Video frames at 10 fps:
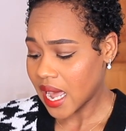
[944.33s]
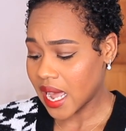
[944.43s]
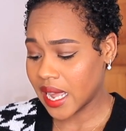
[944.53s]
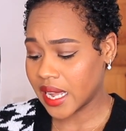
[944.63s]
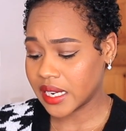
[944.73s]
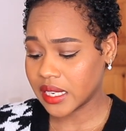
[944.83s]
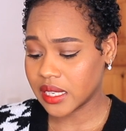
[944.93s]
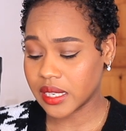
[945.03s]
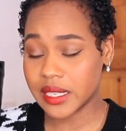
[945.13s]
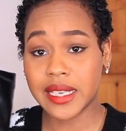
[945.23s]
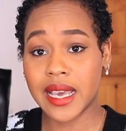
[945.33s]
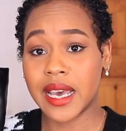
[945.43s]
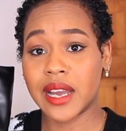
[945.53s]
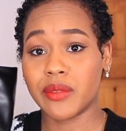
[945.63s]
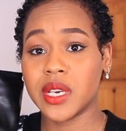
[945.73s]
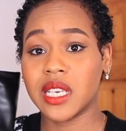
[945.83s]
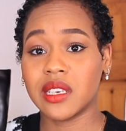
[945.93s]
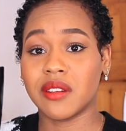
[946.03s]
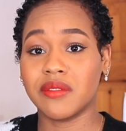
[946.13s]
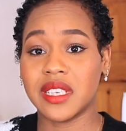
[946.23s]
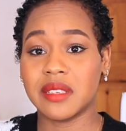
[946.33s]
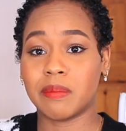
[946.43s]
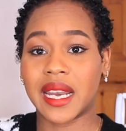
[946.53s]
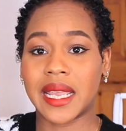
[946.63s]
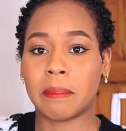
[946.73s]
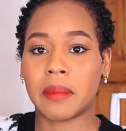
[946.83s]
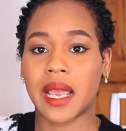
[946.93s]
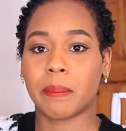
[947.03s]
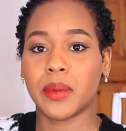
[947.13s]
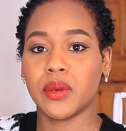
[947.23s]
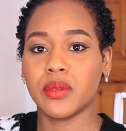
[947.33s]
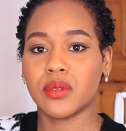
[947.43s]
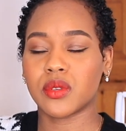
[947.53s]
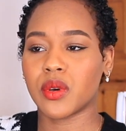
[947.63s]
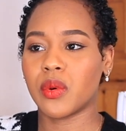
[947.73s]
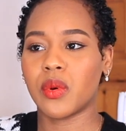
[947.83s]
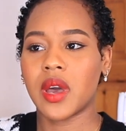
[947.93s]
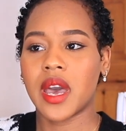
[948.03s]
and yeah, I really love these plain black boots. So